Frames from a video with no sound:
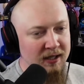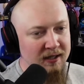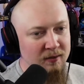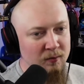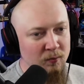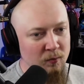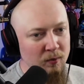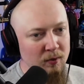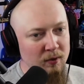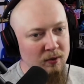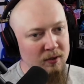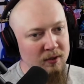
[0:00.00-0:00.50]

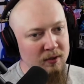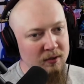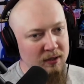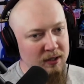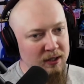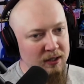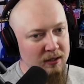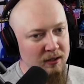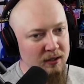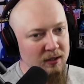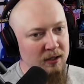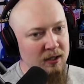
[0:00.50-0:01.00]
Well,
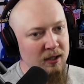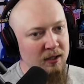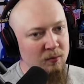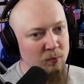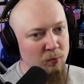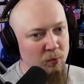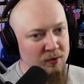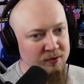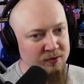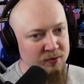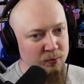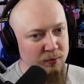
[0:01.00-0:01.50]
it
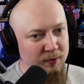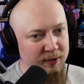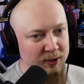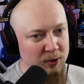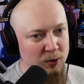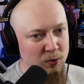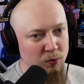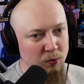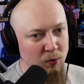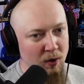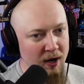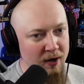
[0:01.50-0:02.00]
wasn't really
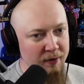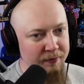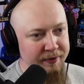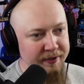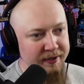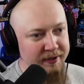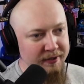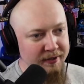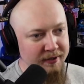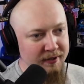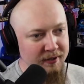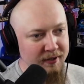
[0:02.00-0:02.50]
grounded
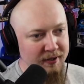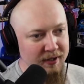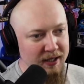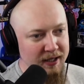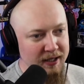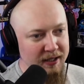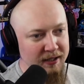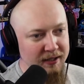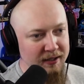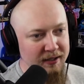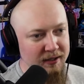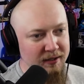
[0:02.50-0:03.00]

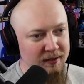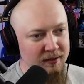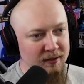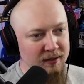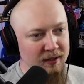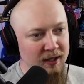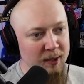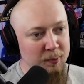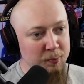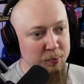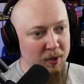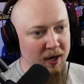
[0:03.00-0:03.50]
in
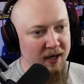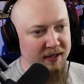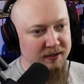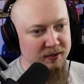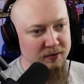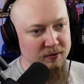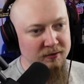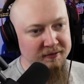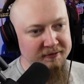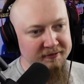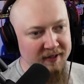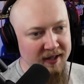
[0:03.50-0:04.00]
like practical
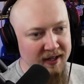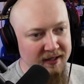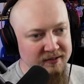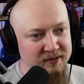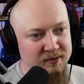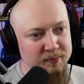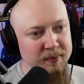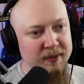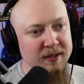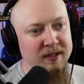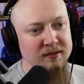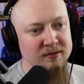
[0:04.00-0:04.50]
effects
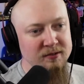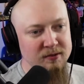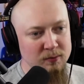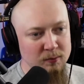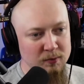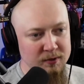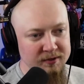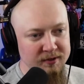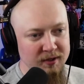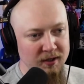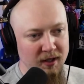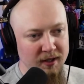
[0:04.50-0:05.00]
because there was
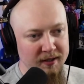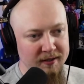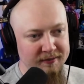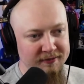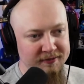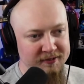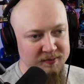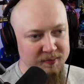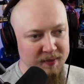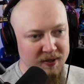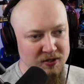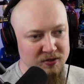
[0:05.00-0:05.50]
a lot of
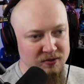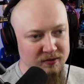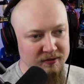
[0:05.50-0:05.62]
special